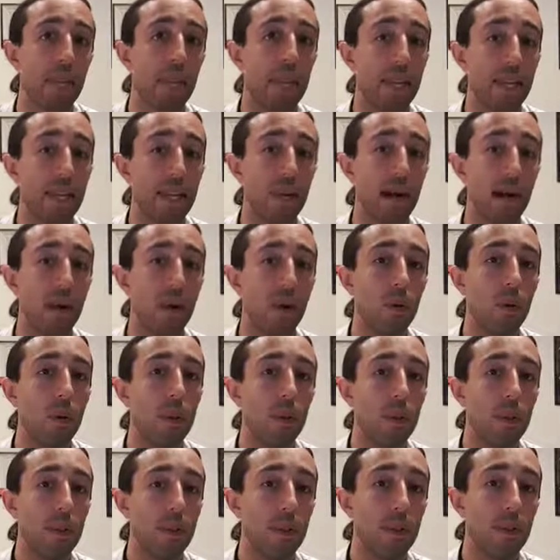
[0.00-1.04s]
Now,
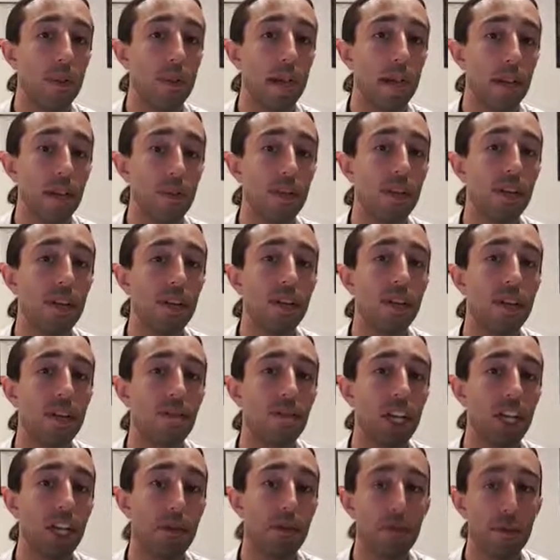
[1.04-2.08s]
they're not necessarily
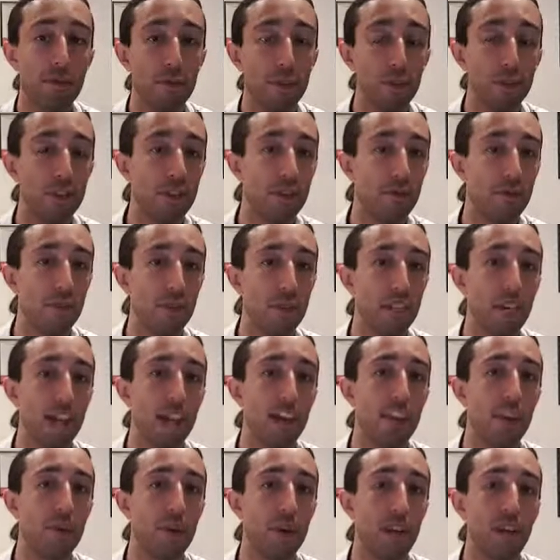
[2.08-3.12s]
going to be floating through the air that
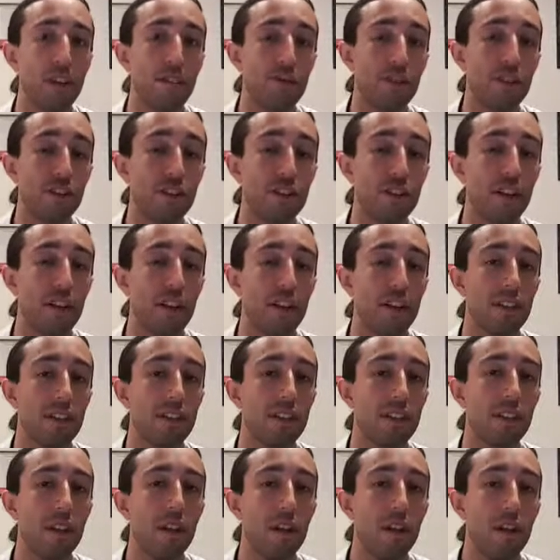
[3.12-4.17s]
we have no chance.
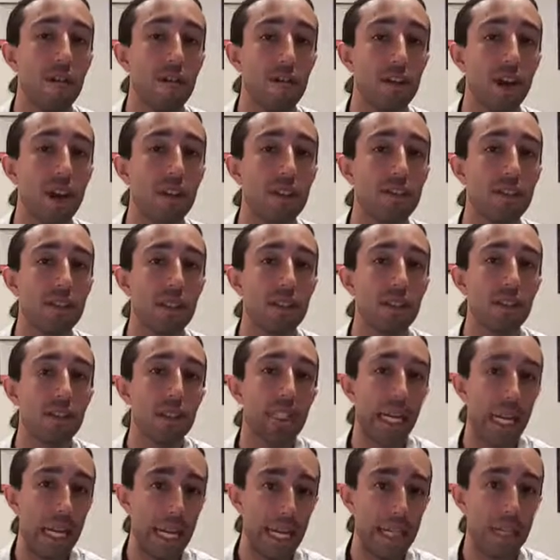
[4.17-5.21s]
Viruses,
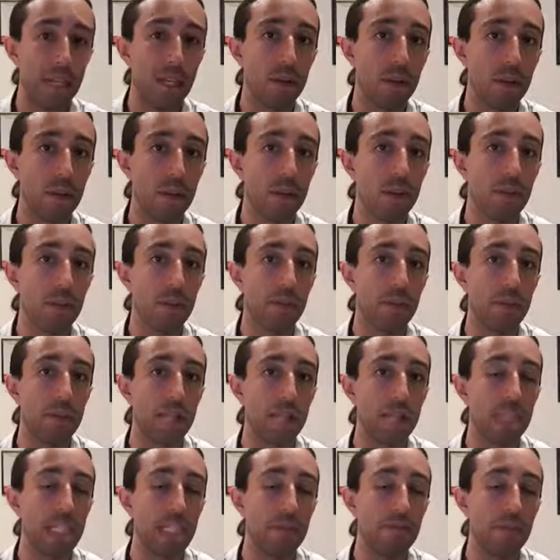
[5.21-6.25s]
technically, when you think about it,
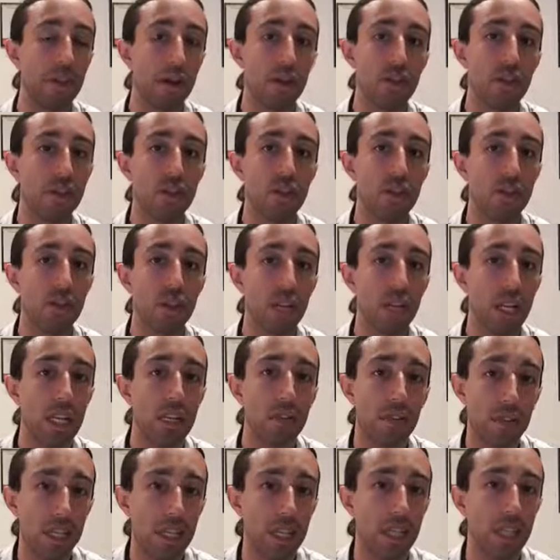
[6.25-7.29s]
viruses are not
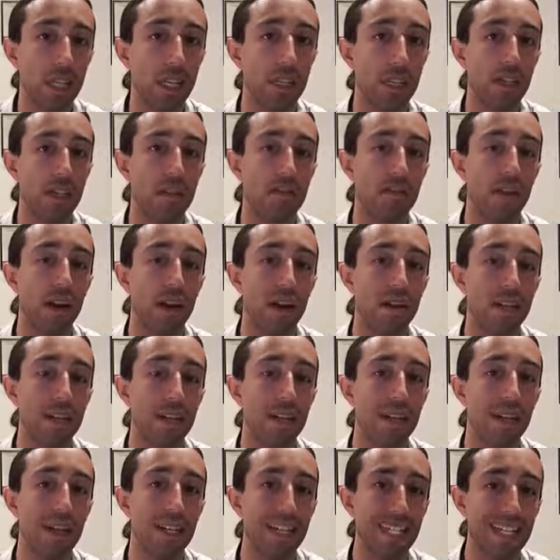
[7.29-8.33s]
living things. Viruses
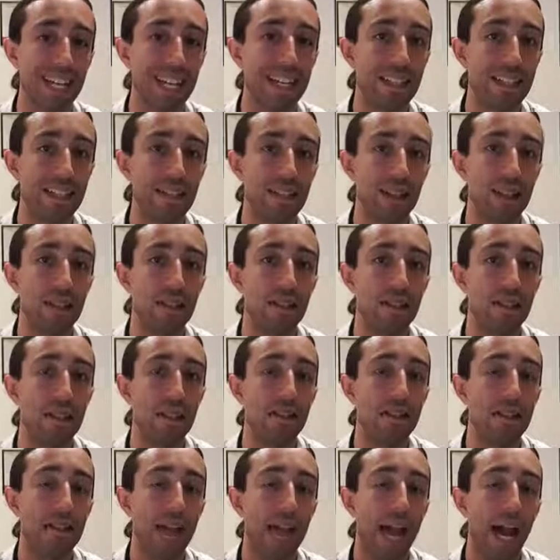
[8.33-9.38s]
are dead cells,
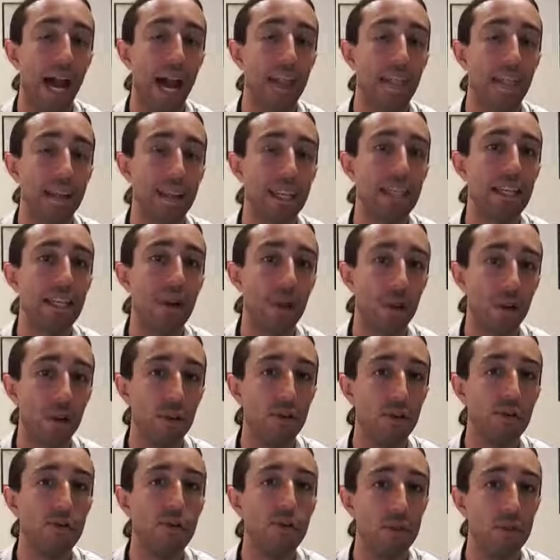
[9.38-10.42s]
and they need a
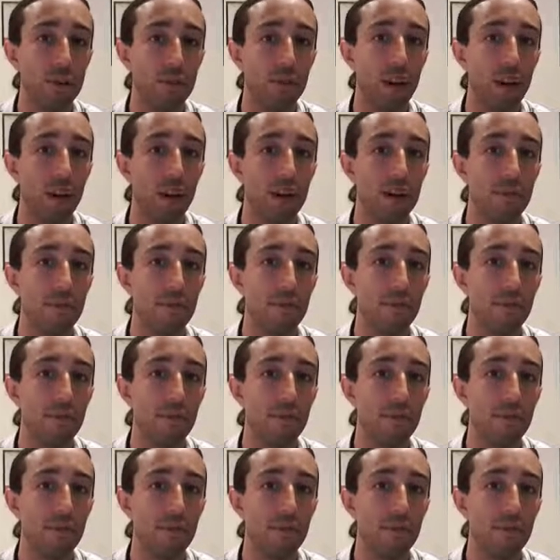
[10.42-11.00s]
host to survive.